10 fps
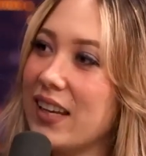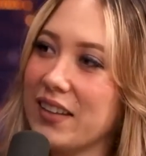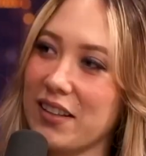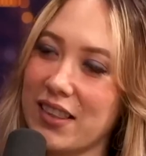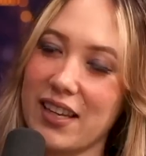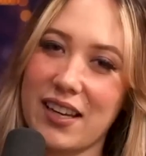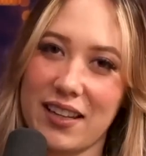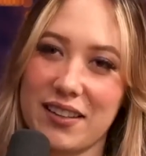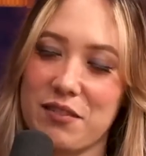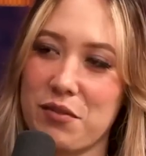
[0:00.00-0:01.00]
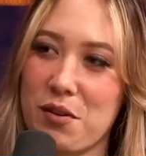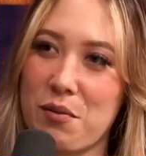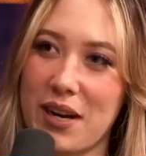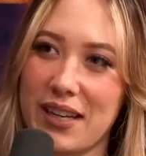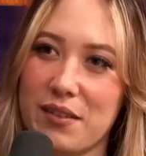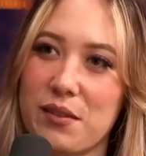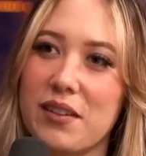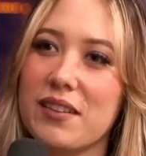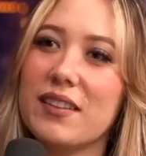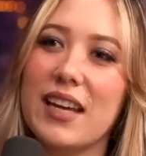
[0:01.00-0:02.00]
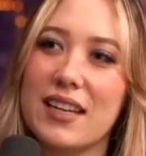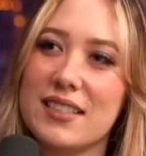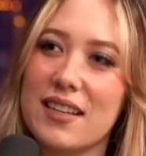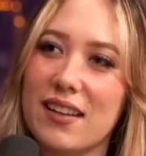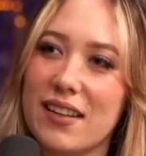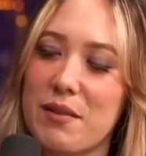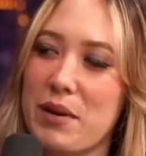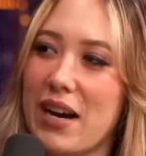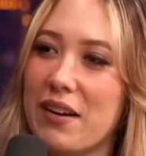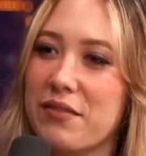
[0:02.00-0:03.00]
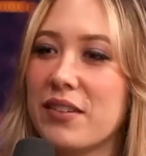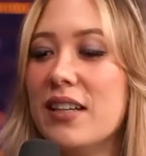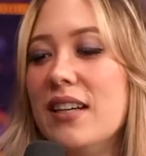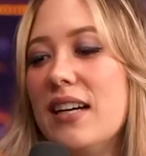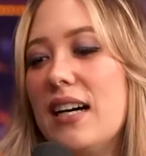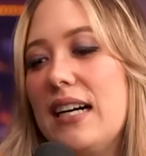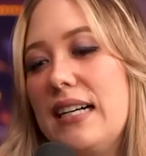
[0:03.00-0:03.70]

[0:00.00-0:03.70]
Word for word: They either think I look full white or they can tell that I'm half. Yep.